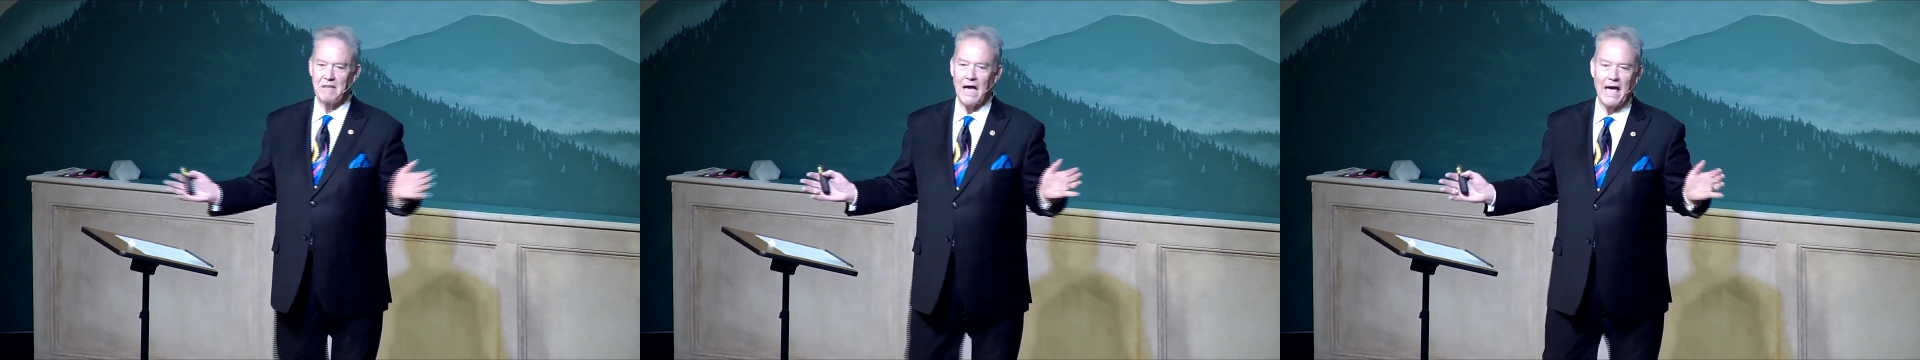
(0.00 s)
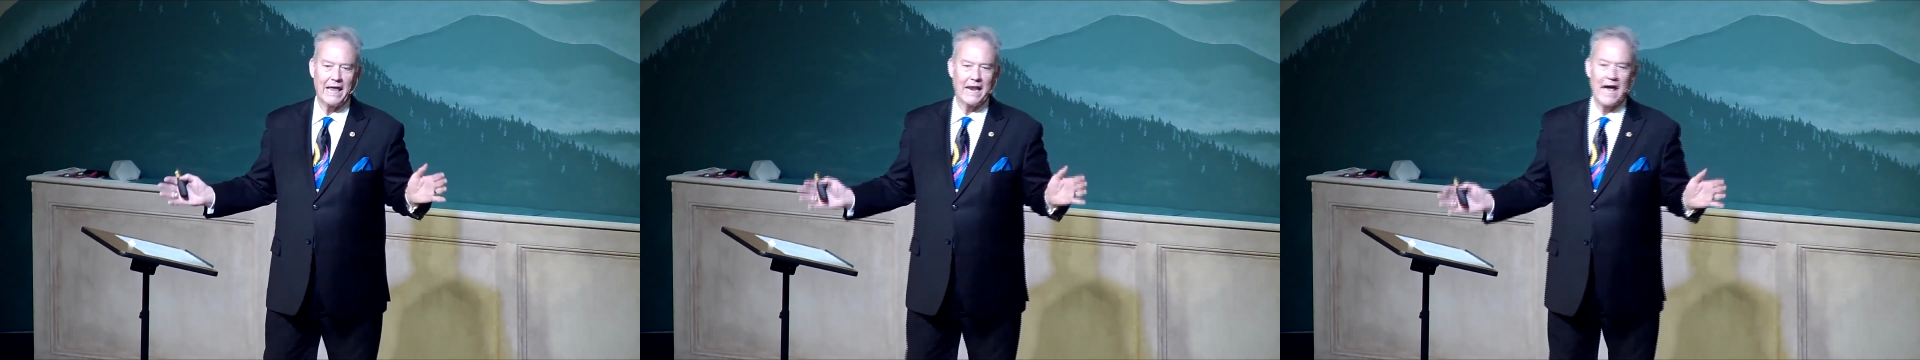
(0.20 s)

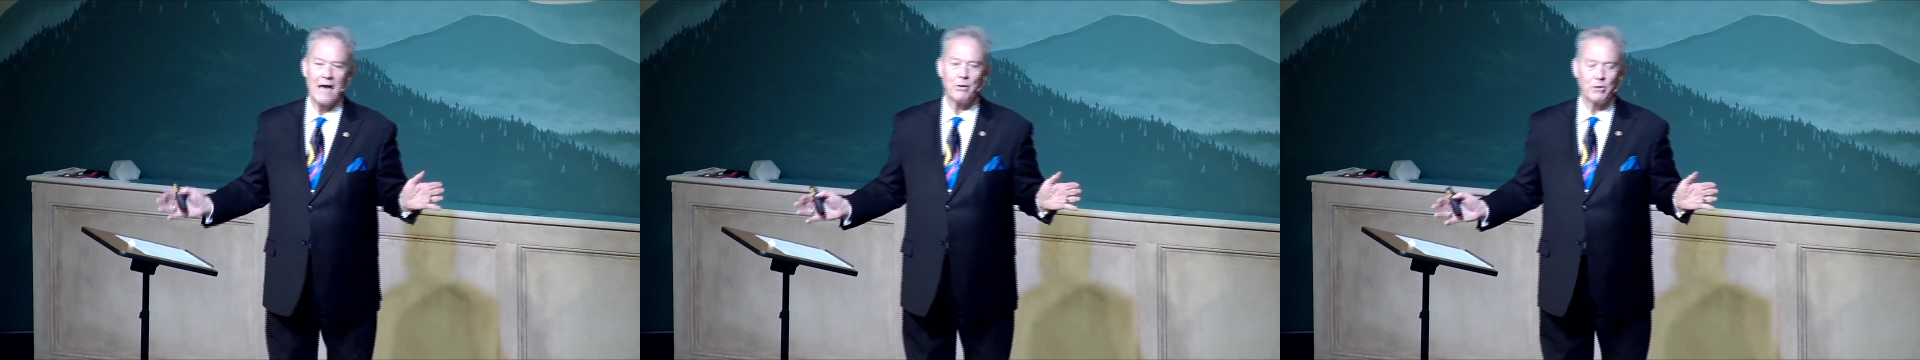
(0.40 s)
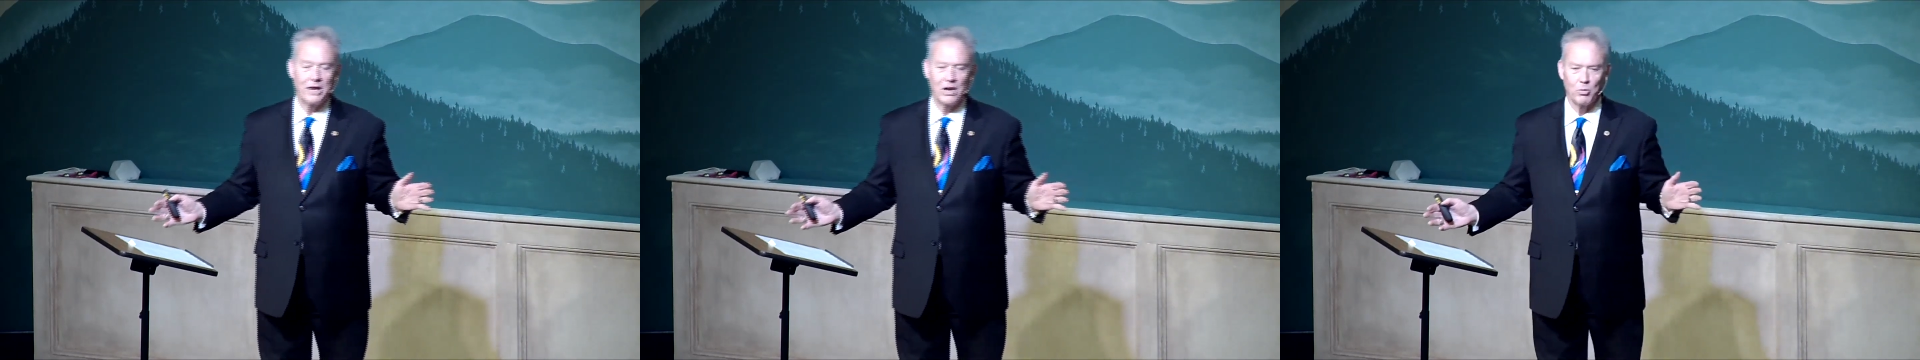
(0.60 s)
And I
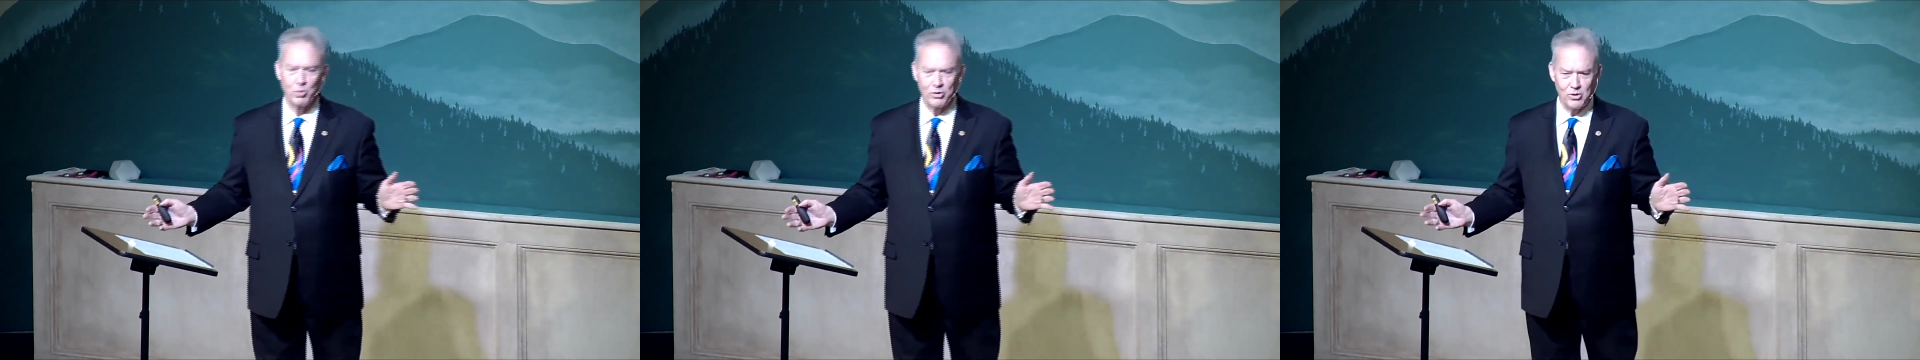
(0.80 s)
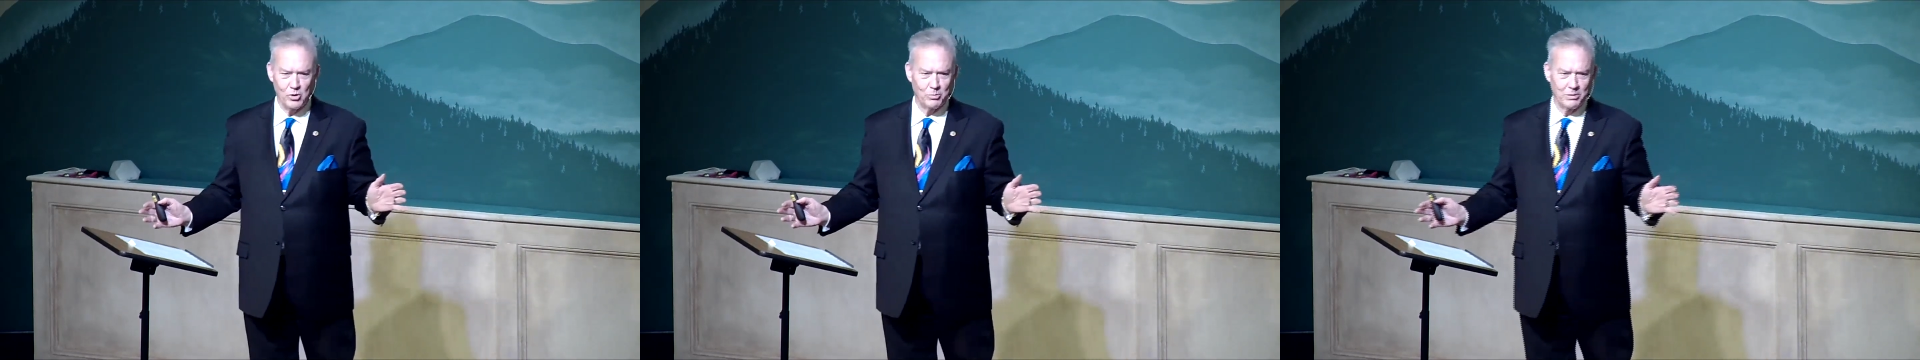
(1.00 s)
don't care
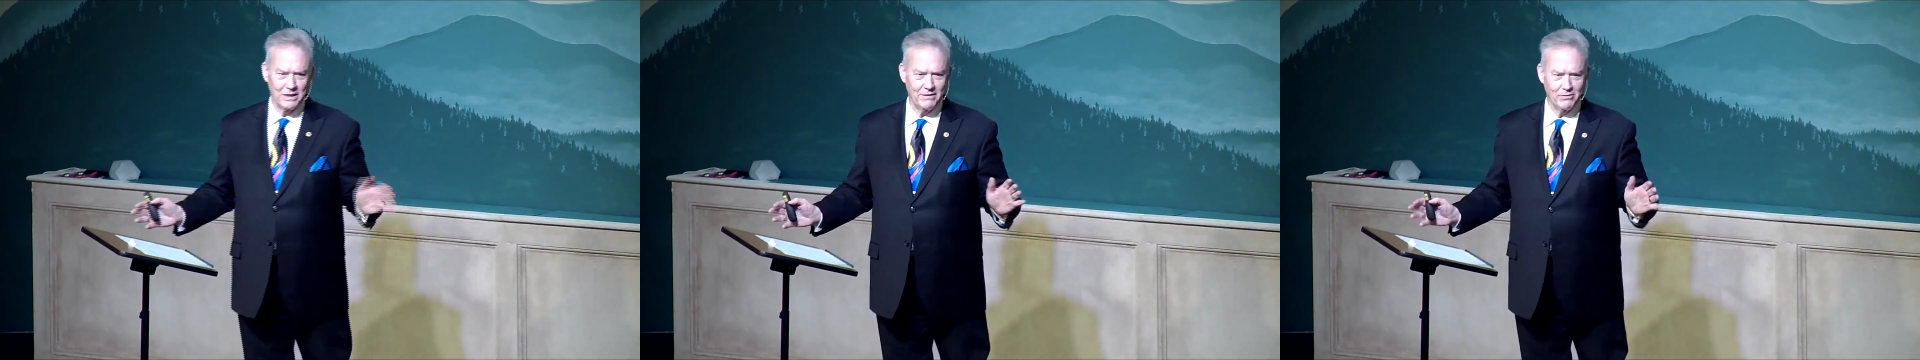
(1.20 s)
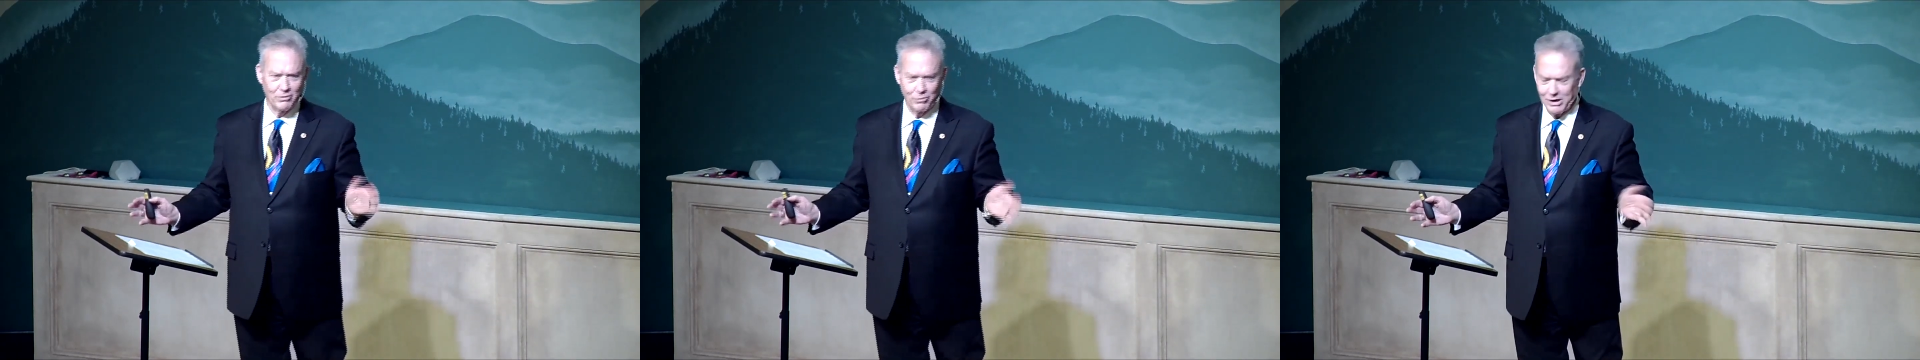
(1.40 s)
whether you
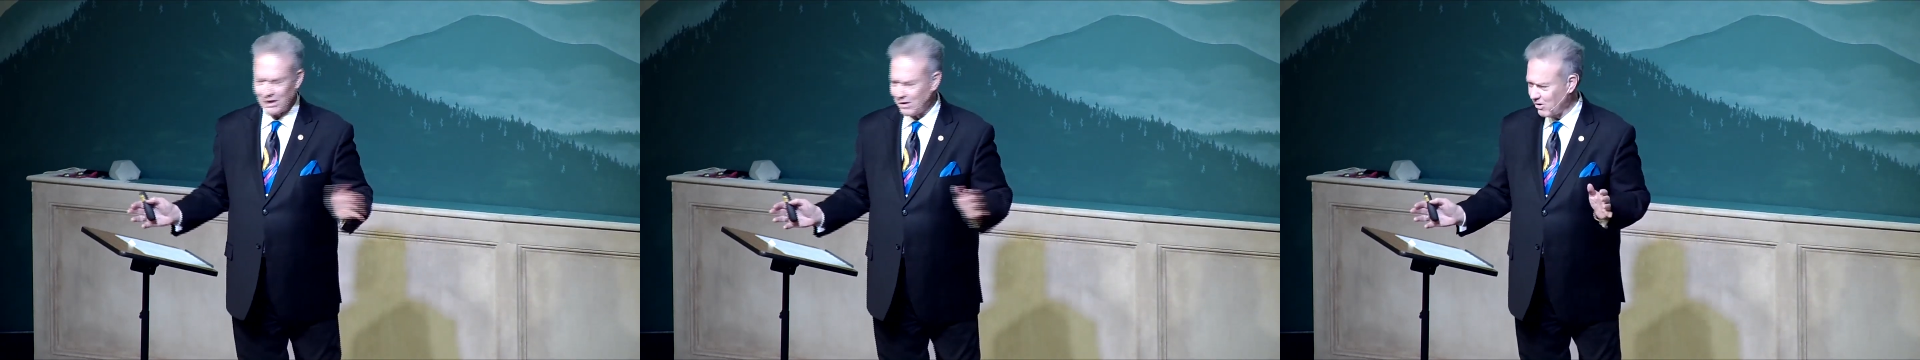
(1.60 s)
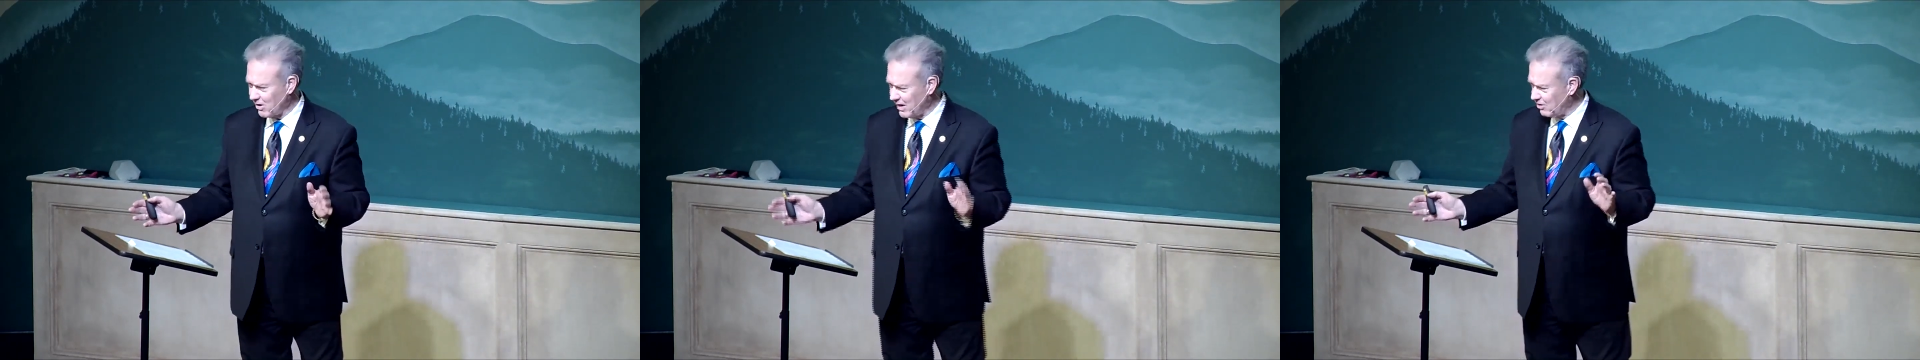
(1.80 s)
believe in
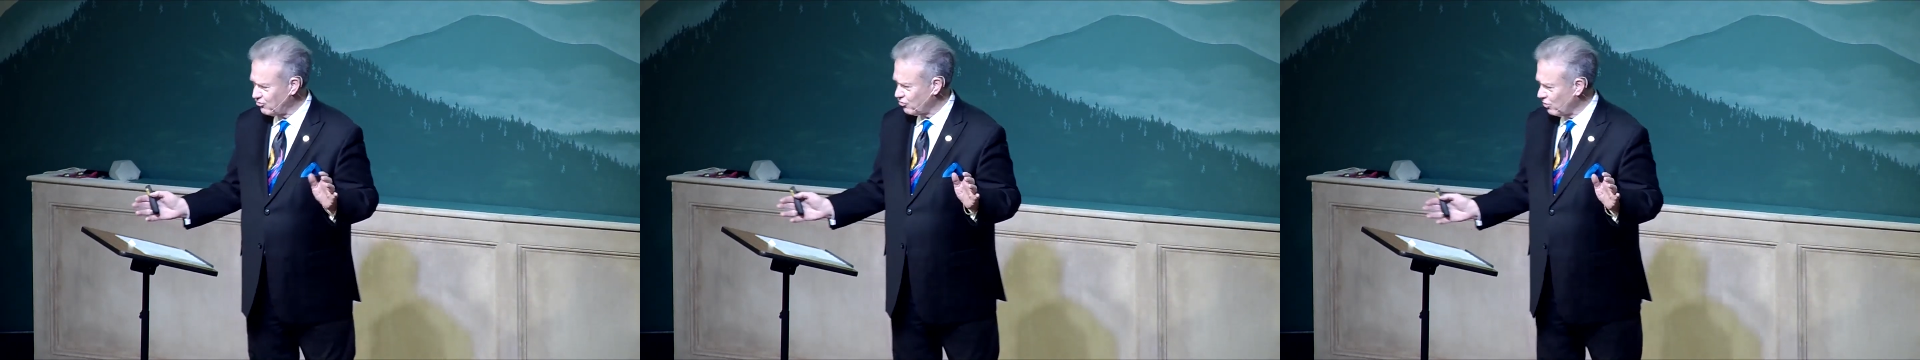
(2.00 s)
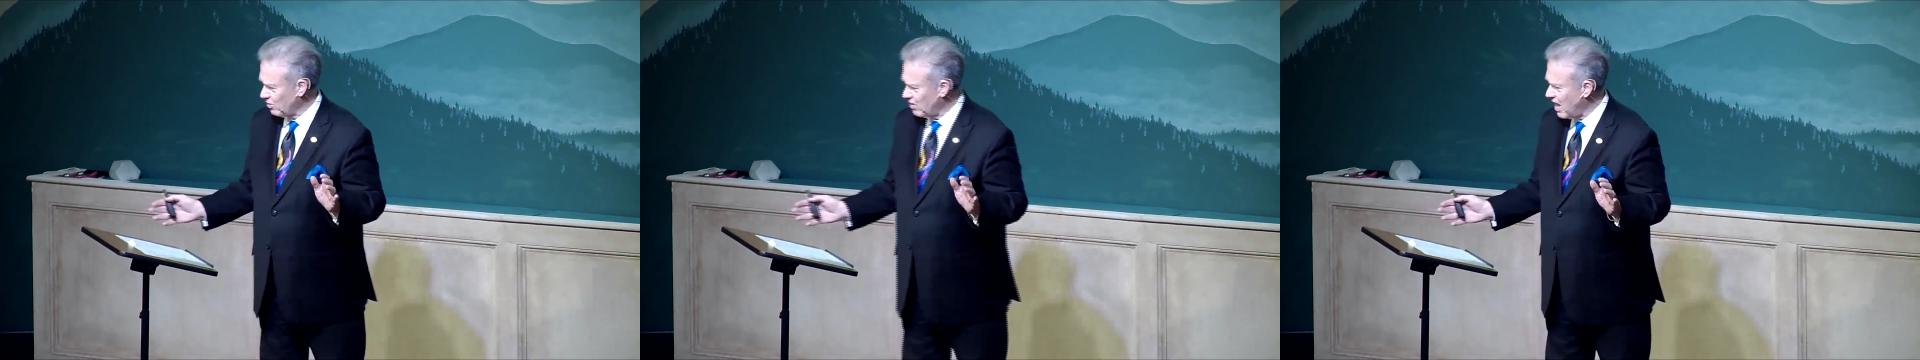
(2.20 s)

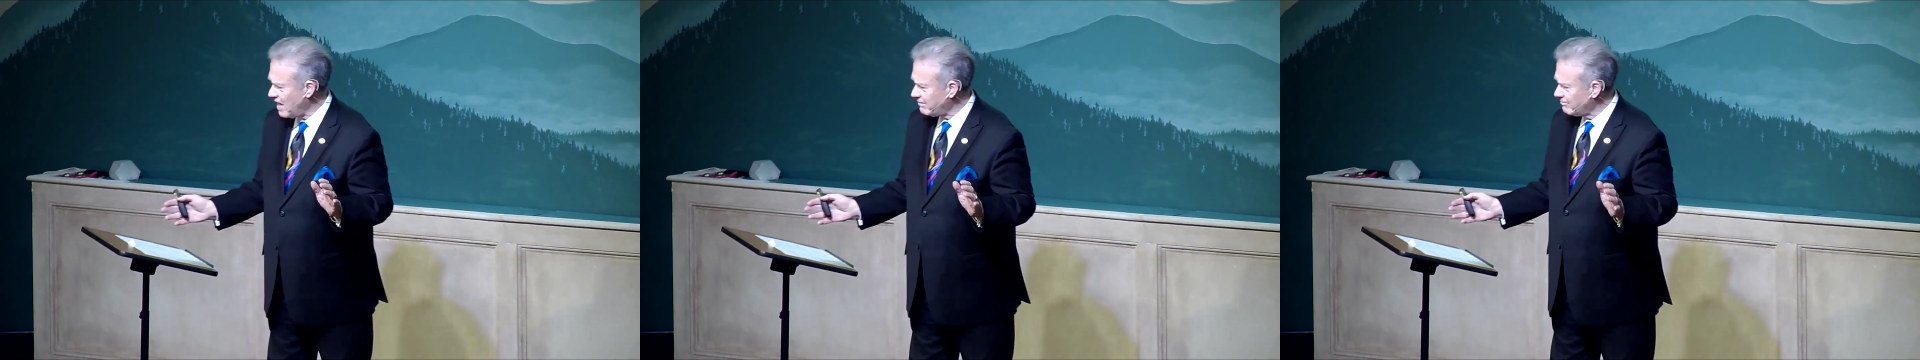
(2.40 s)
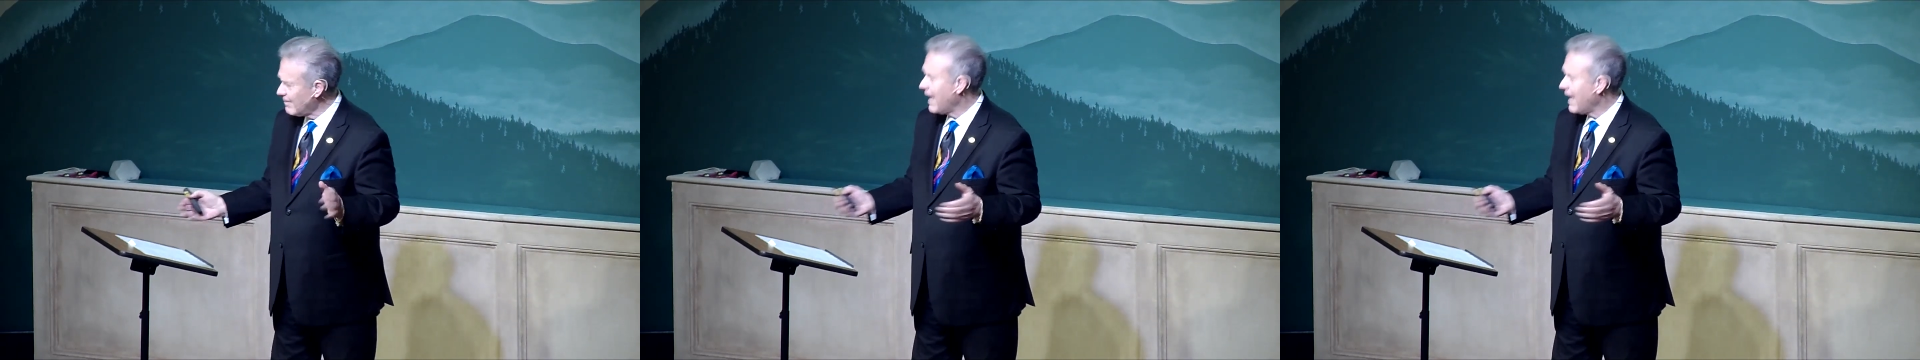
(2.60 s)
reincarnation or not.